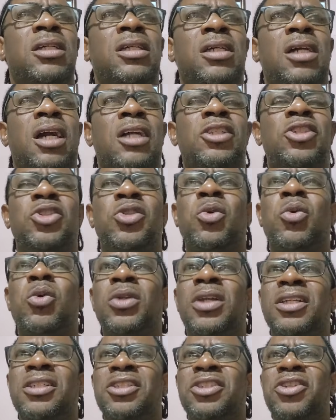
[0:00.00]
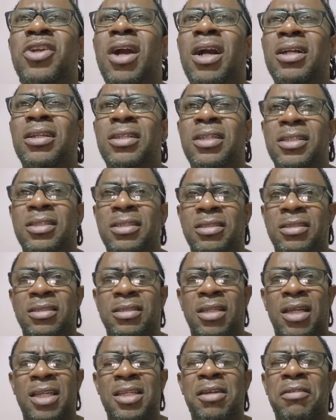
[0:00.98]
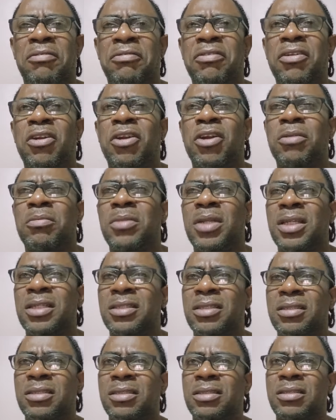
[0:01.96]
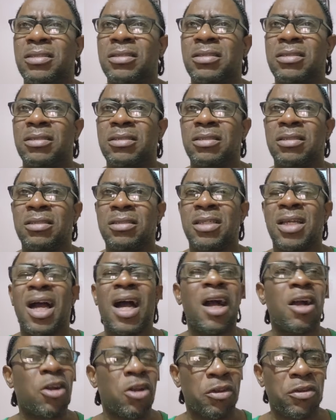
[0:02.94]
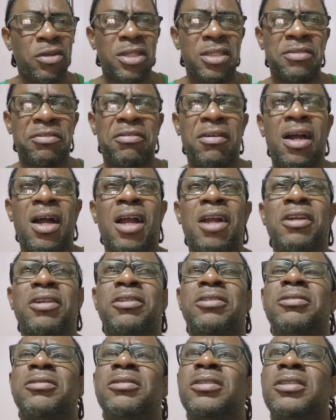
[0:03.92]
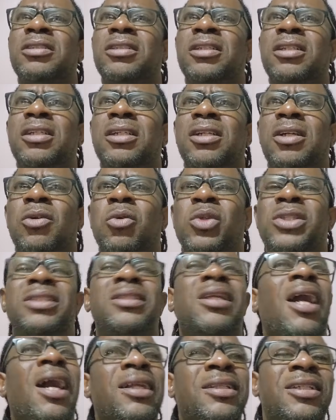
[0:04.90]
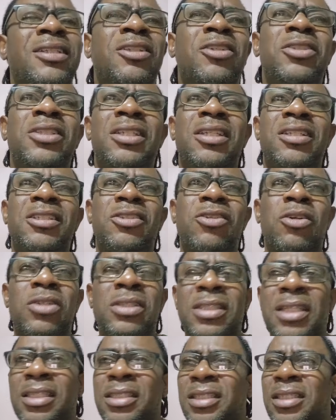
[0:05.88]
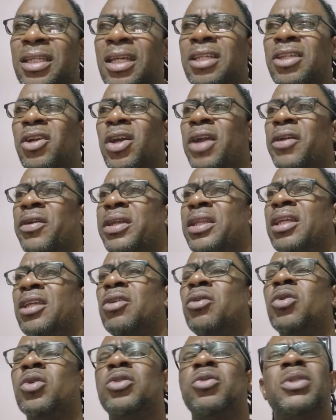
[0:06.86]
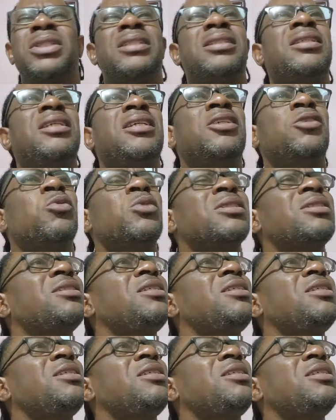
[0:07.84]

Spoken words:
And through your strongness and your firmness, you're going to reach far. We started to see the success in you already, youth. We see it. We